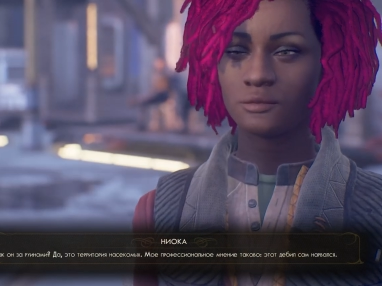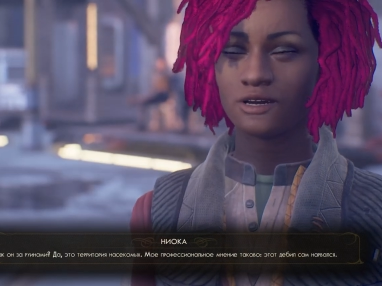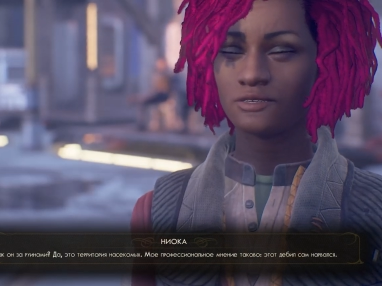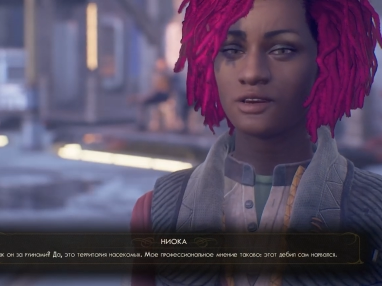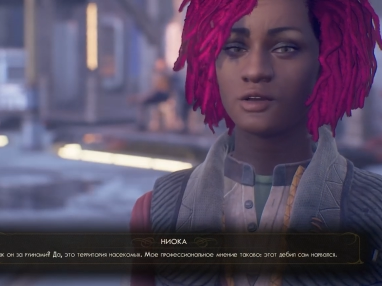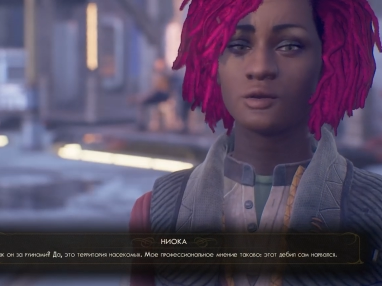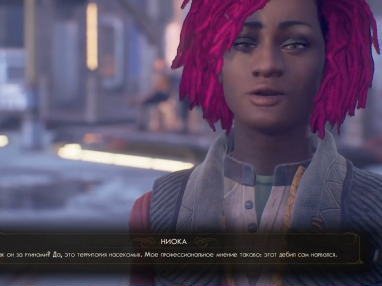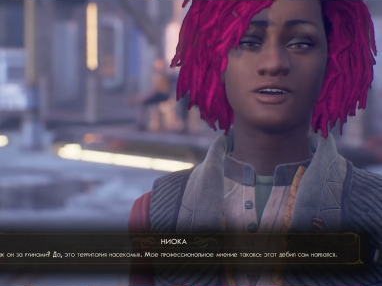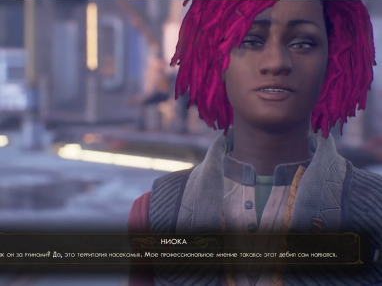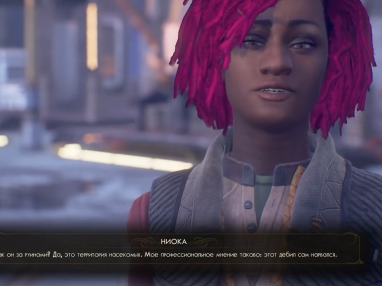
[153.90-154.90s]
Past the
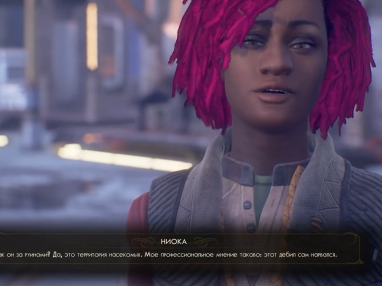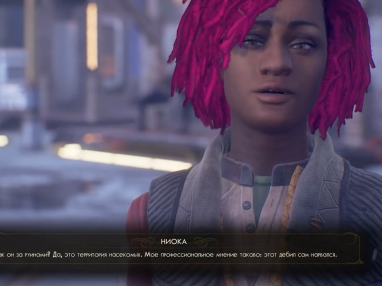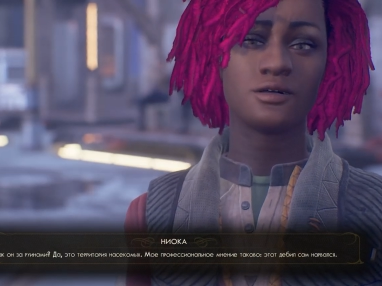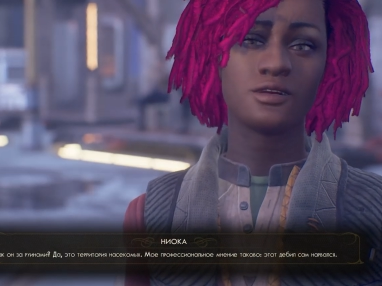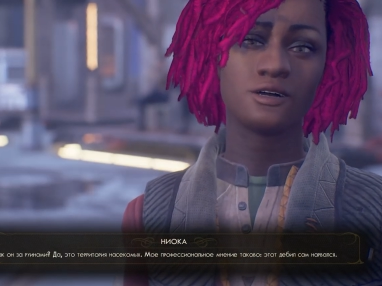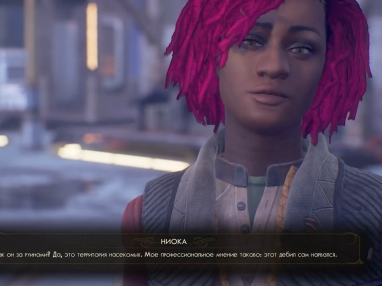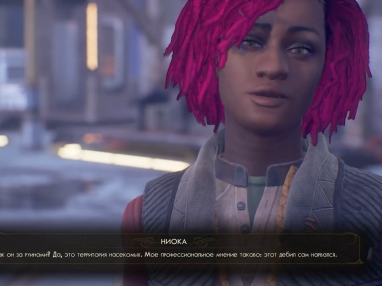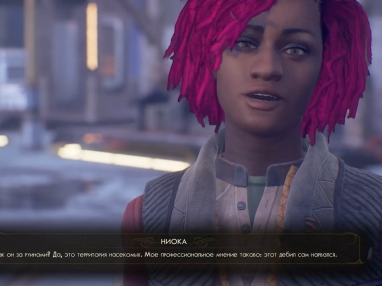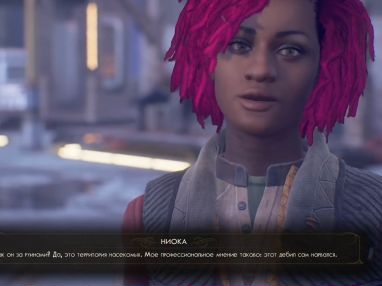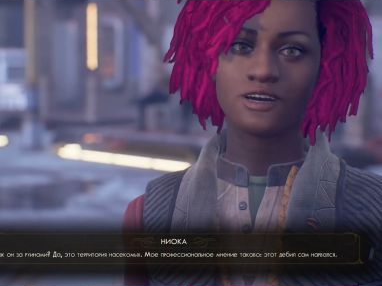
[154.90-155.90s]
ruins? That's
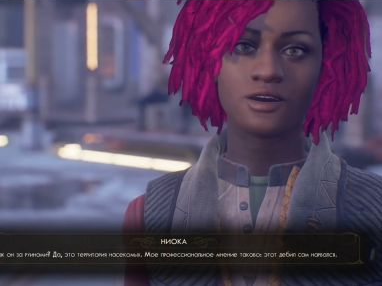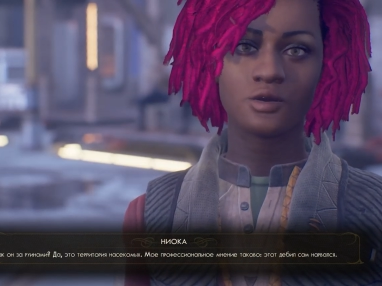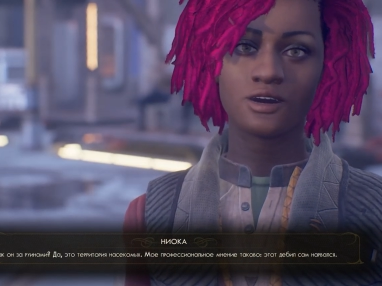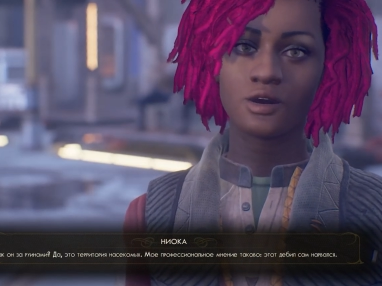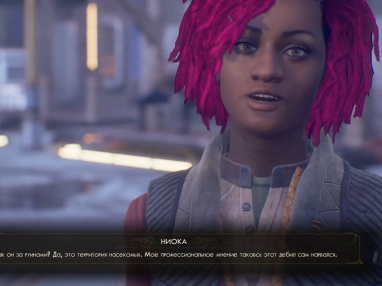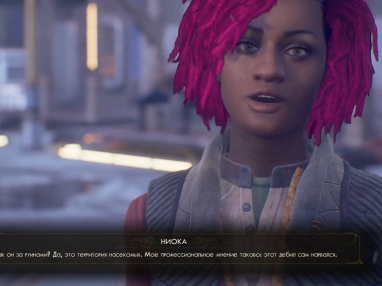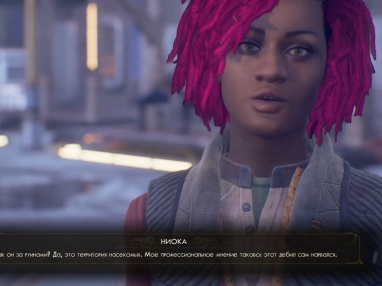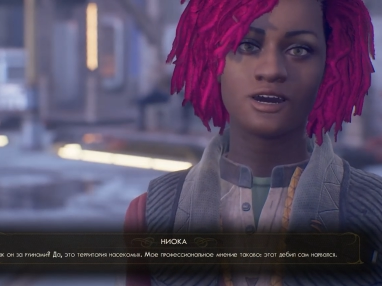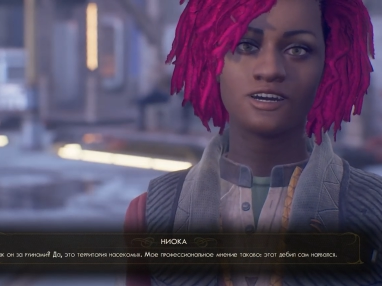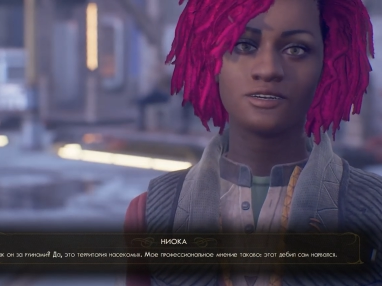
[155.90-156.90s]
Manta territory,
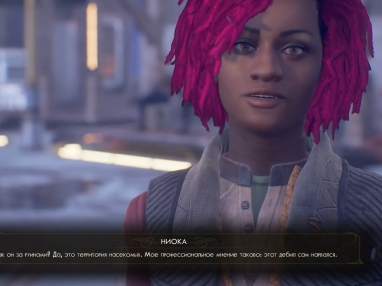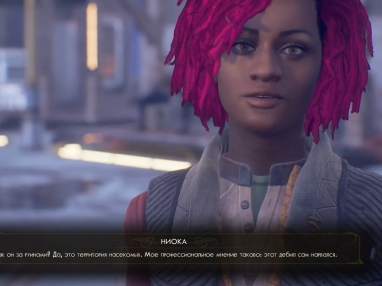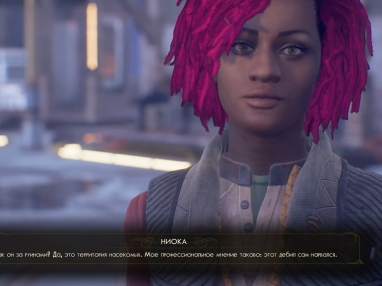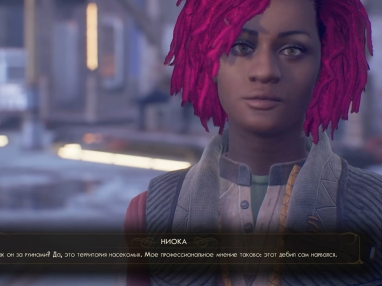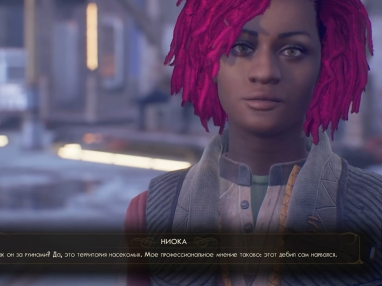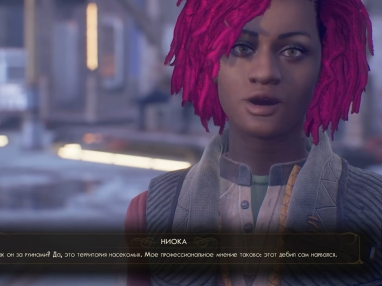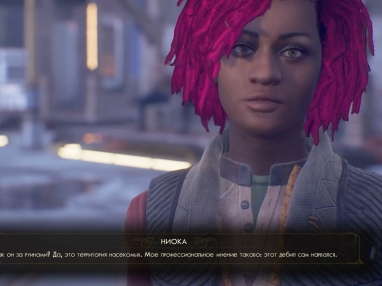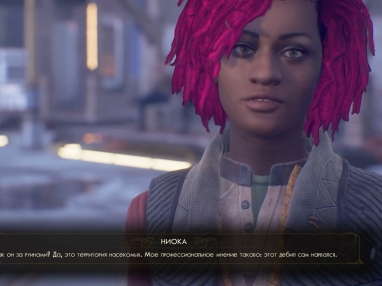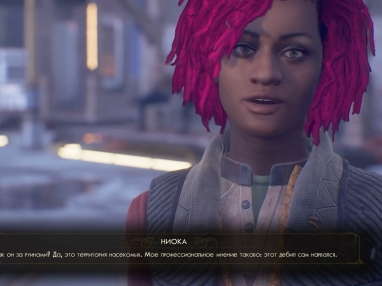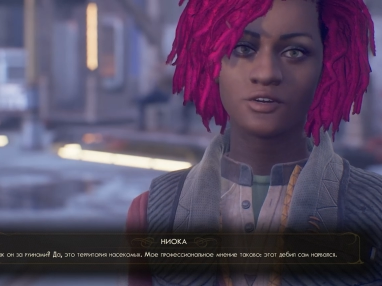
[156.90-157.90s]
all right. My
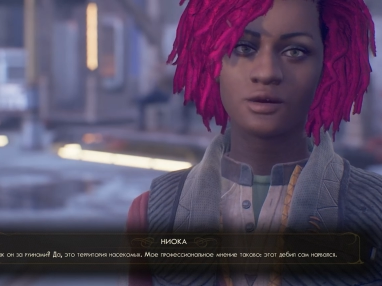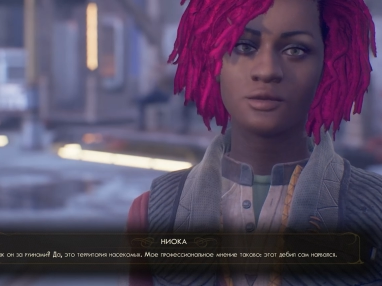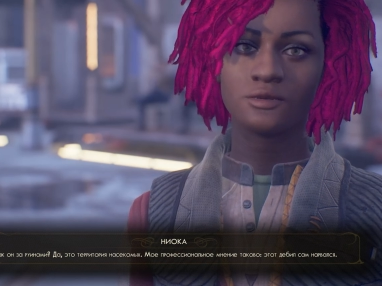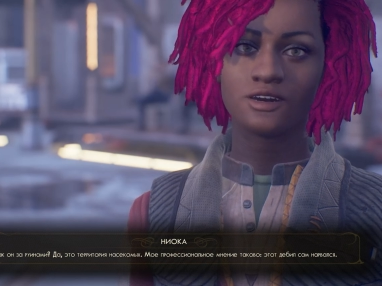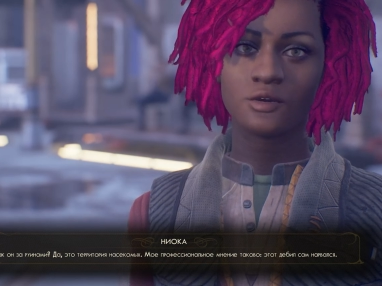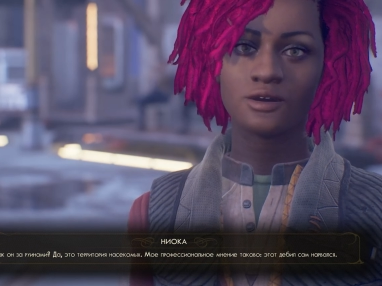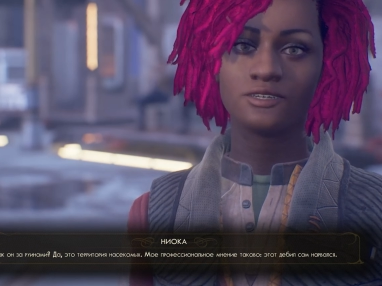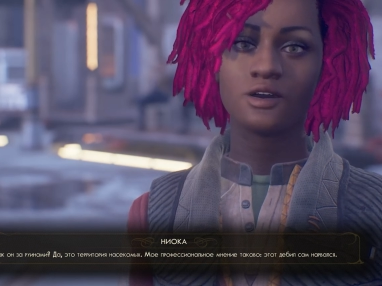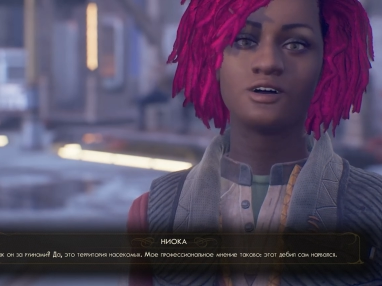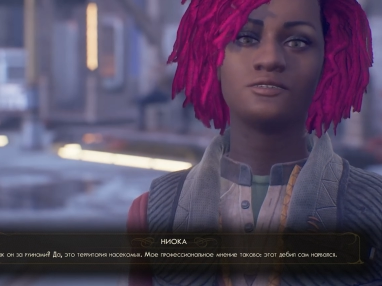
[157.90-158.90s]
professional opinion
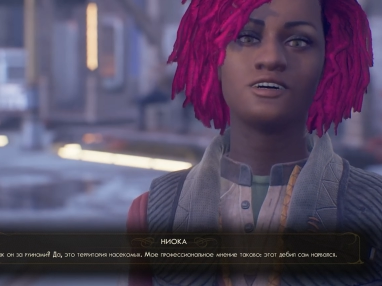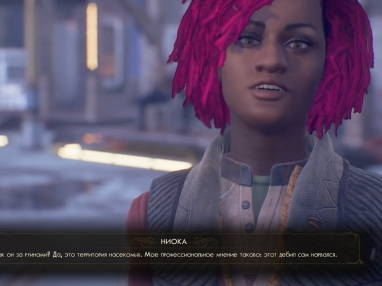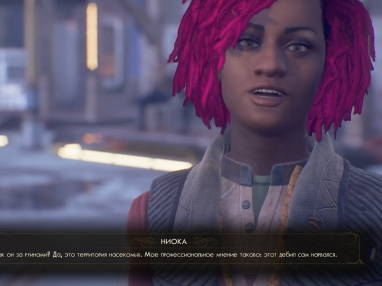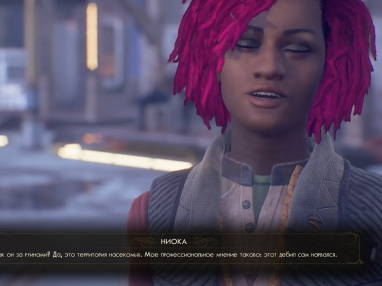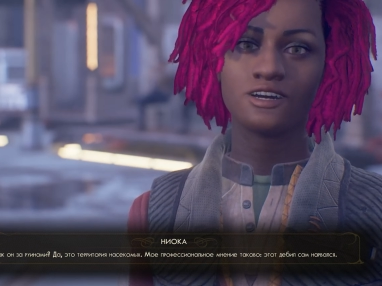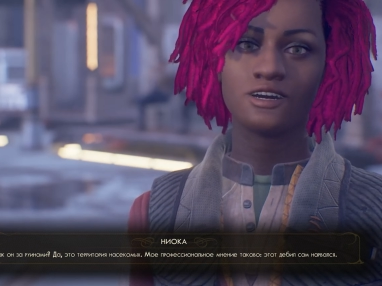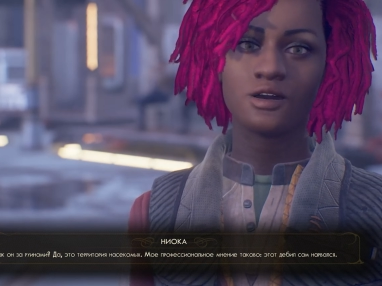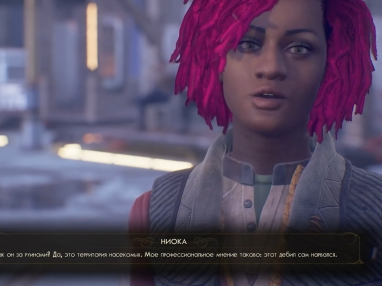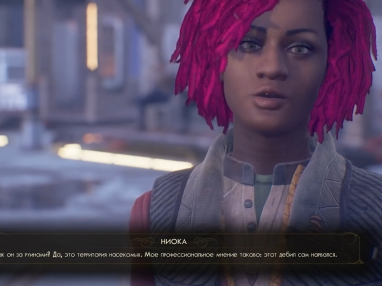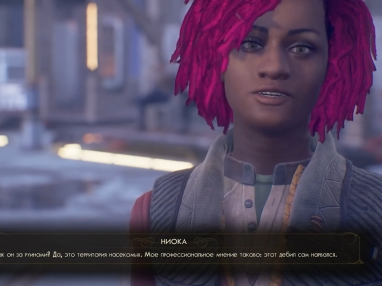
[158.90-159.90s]
is that we leave that
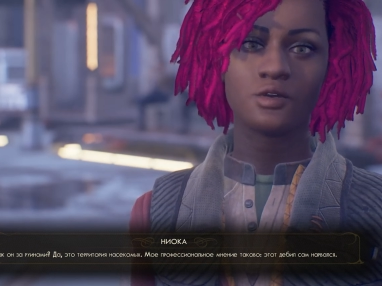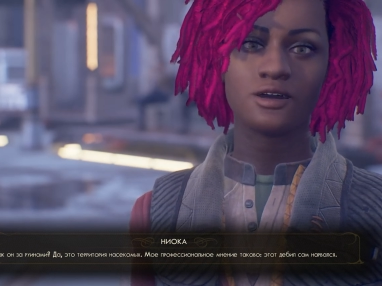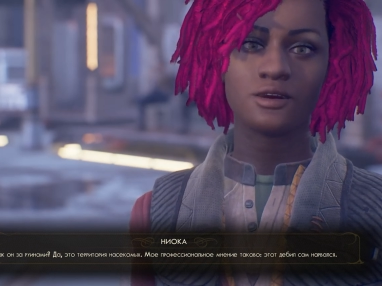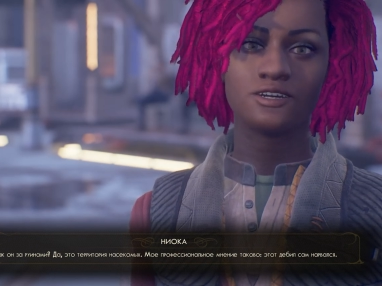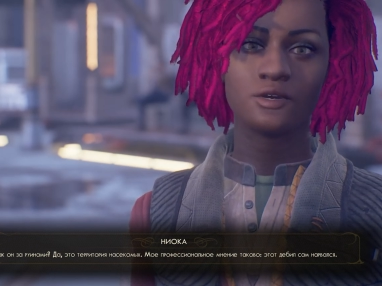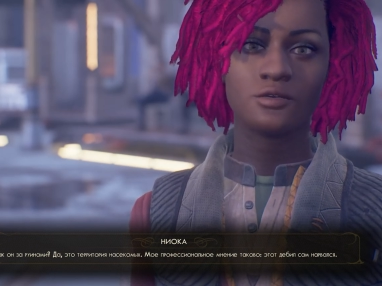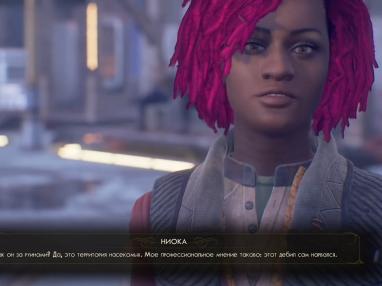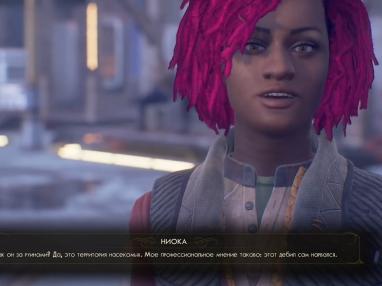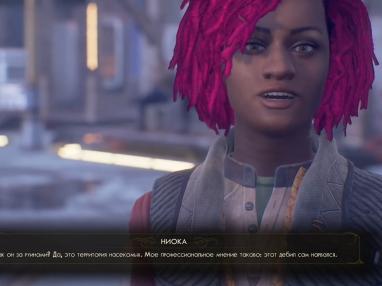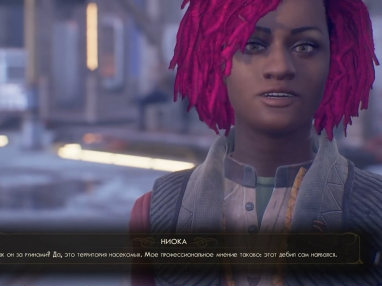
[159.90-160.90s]
idiot to his
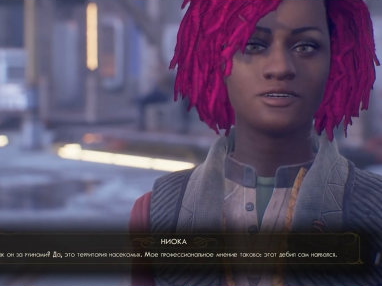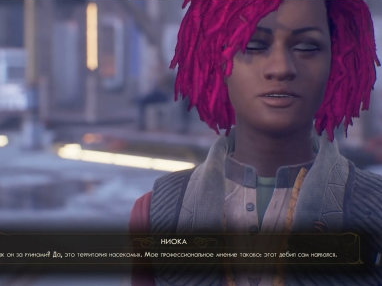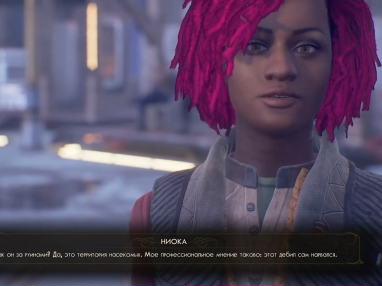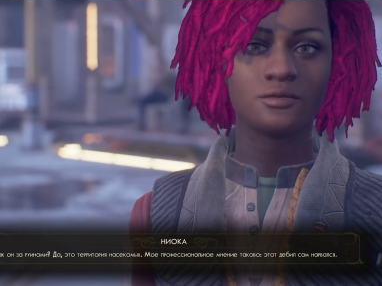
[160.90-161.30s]
well-deserved fate.